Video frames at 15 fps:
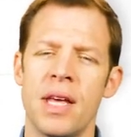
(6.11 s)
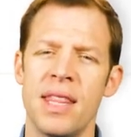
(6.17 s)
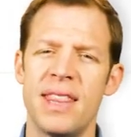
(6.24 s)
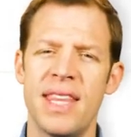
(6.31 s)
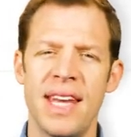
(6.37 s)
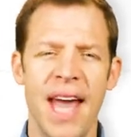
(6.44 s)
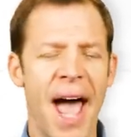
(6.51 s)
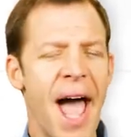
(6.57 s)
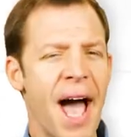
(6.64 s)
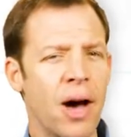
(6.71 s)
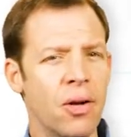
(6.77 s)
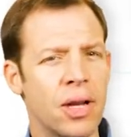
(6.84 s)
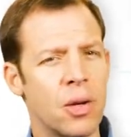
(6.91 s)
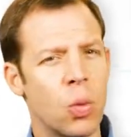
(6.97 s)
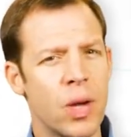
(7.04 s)
then
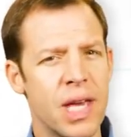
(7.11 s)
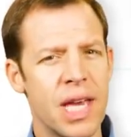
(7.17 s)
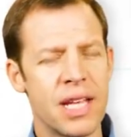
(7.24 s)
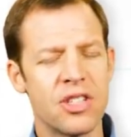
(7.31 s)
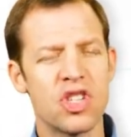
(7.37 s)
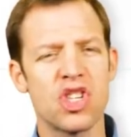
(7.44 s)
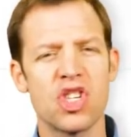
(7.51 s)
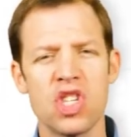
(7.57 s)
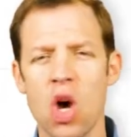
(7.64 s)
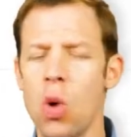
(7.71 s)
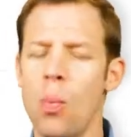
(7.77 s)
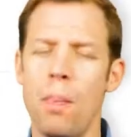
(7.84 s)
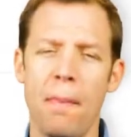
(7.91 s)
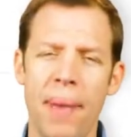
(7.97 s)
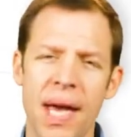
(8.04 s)
how did we get so
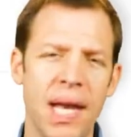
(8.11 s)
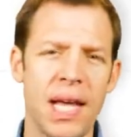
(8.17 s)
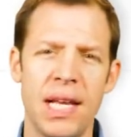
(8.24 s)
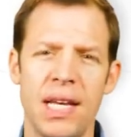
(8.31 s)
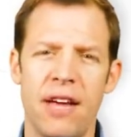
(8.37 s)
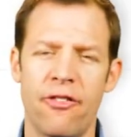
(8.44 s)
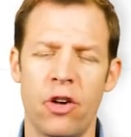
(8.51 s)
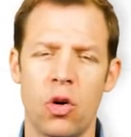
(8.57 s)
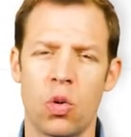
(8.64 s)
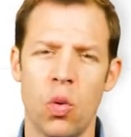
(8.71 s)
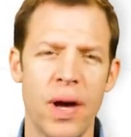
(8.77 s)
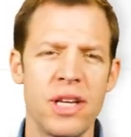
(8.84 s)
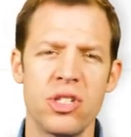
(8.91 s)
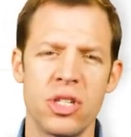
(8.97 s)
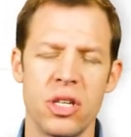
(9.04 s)
many different
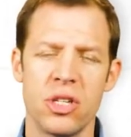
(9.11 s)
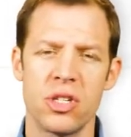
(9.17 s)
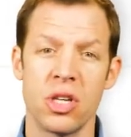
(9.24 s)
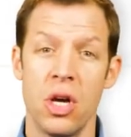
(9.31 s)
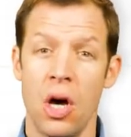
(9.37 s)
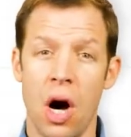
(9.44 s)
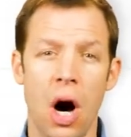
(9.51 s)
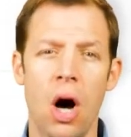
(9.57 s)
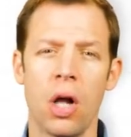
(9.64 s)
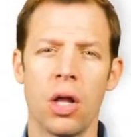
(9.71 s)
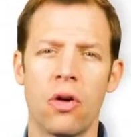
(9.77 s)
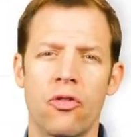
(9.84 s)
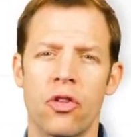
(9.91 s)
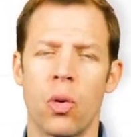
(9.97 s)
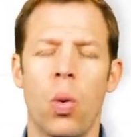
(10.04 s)
races all
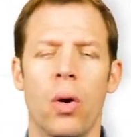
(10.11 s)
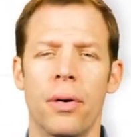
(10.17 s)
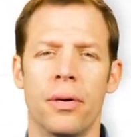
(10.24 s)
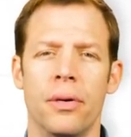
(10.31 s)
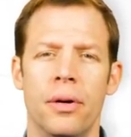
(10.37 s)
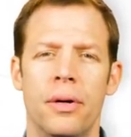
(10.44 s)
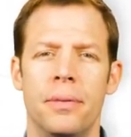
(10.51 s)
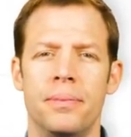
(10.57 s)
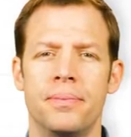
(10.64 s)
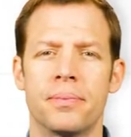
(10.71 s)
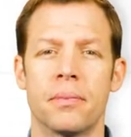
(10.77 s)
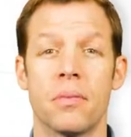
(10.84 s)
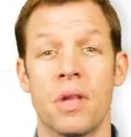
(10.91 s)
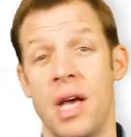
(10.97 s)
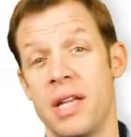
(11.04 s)
over the world?
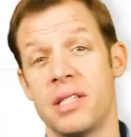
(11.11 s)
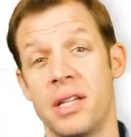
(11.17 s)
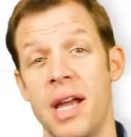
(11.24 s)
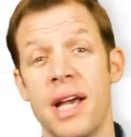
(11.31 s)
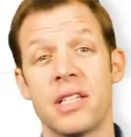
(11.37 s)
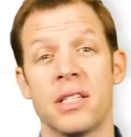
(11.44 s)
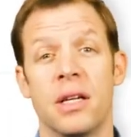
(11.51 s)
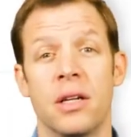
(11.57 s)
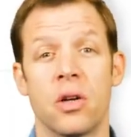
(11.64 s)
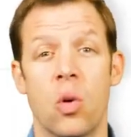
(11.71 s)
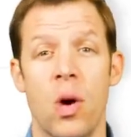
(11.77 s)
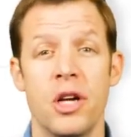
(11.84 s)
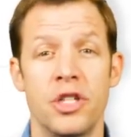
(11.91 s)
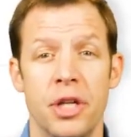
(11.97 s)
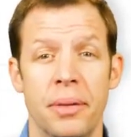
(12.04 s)
That's an excellent
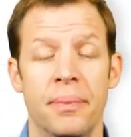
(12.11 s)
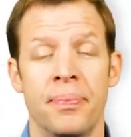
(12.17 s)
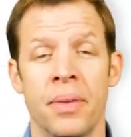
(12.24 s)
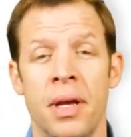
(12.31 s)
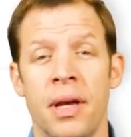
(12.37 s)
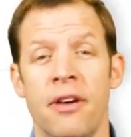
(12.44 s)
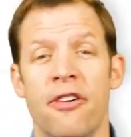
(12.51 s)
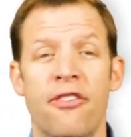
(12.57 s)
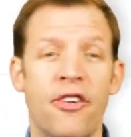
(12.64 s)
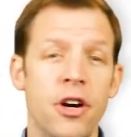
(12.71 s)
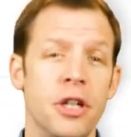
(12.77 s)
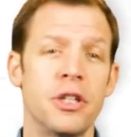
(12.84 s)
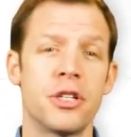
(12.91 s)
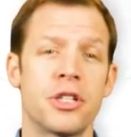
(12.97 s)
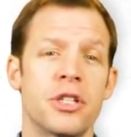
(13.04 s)
question.
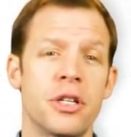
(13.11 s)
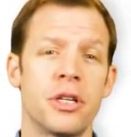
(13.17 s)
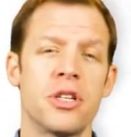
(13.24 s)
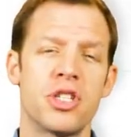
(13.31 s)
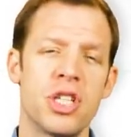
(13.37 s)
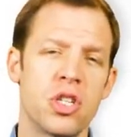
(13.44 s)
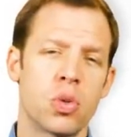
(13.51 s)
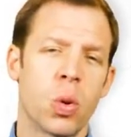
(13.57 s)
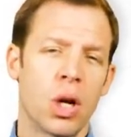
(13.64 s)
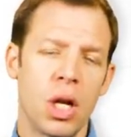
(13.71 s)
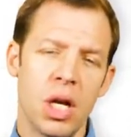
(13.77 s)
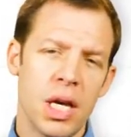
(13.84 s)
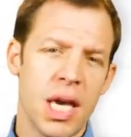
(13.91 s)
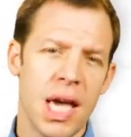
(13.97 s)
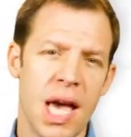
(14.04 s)
First, since we're
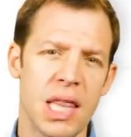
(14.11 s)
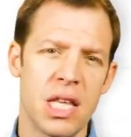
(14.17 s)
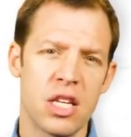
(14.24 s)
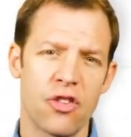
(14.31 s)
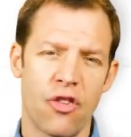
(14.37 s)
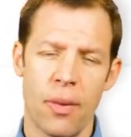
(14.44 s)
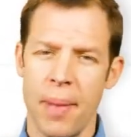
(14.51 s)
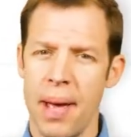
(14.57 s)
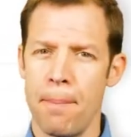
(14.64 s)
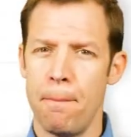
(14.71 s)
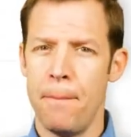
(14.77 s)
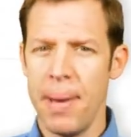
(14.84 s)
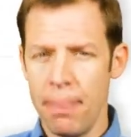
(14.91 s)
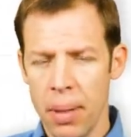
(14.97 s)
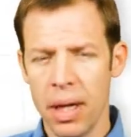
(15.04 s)
looking at this from a
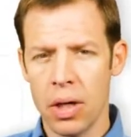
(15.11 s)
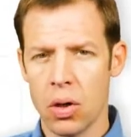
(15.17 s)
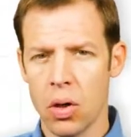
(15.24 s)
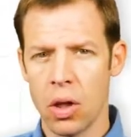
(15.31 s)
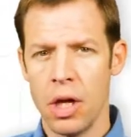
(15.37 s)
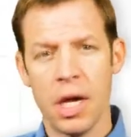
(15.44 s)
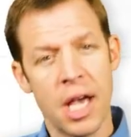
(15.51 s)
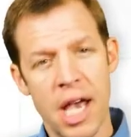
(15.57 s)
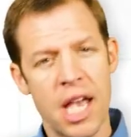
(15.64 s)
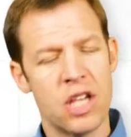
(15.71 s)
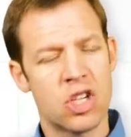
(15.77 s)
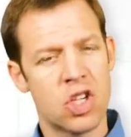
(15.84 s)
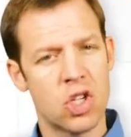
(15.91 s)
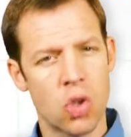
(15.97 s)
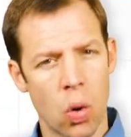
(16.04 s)
biblical
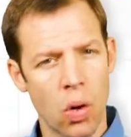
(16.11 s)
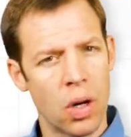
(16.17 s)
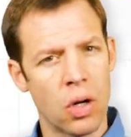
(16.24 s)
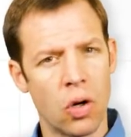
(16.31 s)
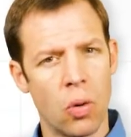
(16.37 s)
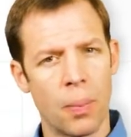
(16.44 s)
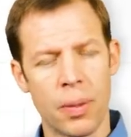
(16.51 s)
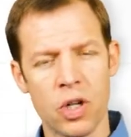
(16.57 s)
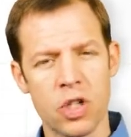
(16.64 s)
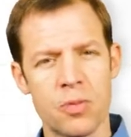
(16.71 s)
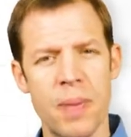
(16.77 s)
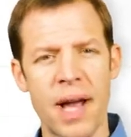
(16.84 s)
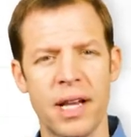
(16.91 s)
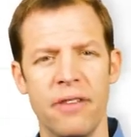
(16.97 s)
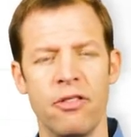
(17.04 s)
historical
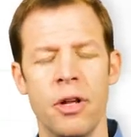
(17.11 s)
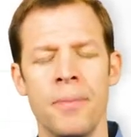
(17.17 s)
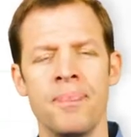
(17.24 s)
perspective,